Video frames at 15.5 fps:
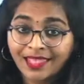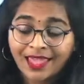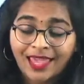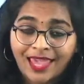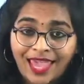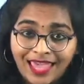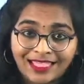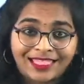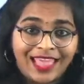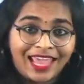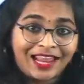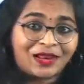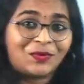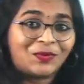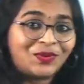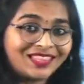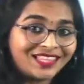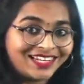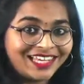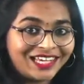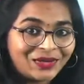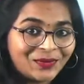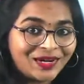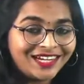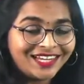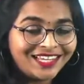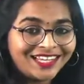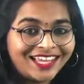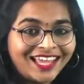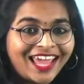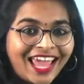and then with the liquid,
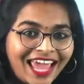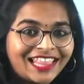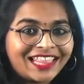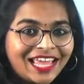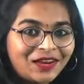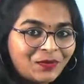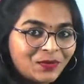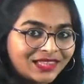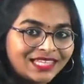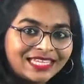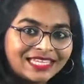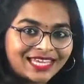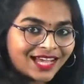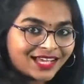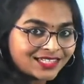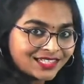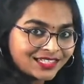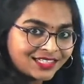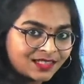and then with the gas,